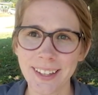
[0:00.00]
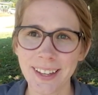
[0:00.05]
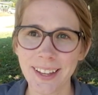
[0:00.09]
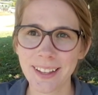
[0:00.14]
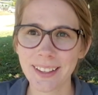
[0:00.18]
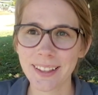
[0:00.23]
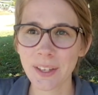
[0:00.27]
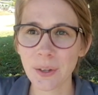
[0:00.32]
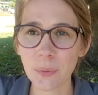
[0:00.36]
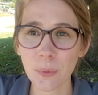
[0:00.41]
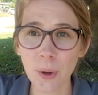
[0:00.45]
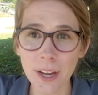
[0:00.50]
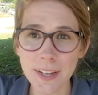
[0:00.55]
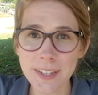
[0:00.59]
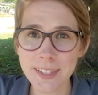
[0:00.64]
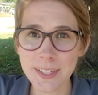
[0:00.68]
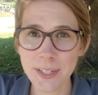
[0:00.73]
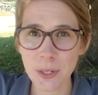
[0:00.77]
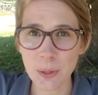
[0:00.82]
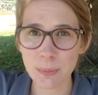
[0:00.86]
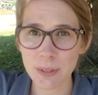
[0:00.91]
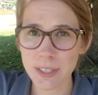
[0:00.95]
Like us
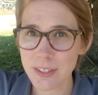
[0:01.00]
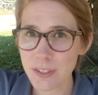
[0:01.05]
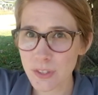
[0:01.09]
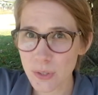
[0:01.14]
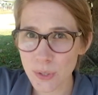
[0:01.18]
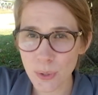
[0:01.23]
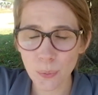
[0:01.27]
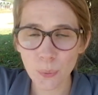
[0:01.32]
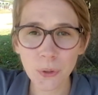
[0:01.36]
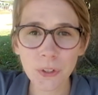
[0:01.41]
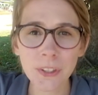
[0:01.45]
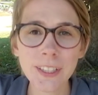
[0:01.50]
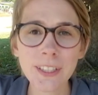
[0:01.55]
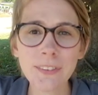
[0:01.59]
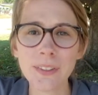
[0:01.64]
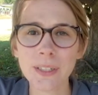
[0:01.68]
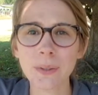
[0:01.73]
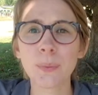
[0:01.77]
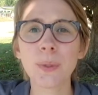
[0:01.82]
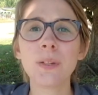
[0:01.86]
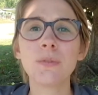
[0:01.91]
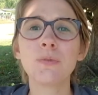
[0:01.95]
humans, we're
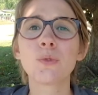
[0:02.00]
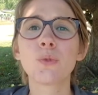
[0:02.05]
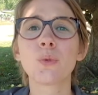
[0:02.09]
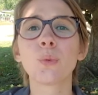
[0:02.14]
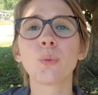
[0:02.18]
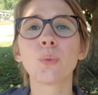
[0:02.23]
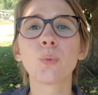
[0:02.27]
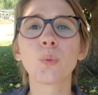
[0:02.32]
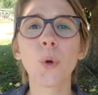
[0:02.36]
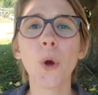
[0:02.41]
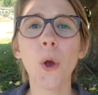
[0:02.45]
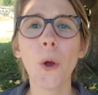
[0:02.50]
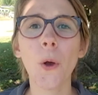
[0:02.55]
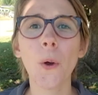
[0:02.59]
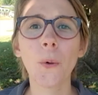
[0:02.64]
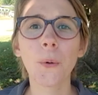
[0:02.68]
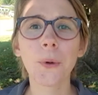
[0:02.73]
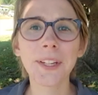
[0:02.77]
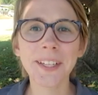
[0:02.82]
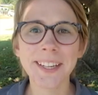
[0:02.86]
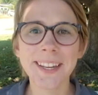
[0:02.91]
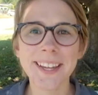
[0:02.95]
living, we have
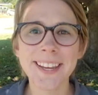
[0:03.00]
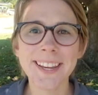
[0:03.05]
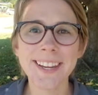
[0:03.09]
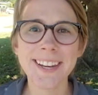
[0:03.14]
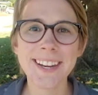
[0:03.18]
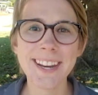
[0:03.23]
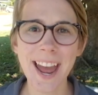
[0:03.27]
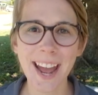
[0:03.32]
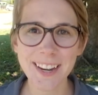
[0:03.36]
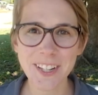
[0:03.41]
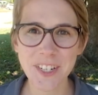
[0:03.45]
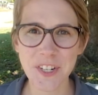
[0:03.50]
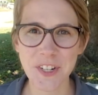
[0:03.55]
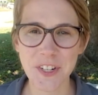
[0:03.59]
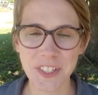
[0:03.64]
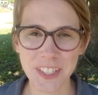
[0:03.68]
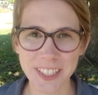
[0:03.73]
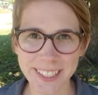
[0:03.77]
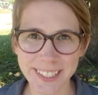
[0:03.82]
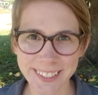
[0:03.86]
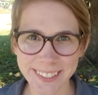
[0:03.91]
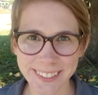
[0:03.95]
grown
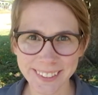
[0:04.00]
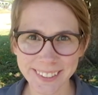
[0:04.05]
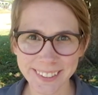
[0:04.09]
naturally.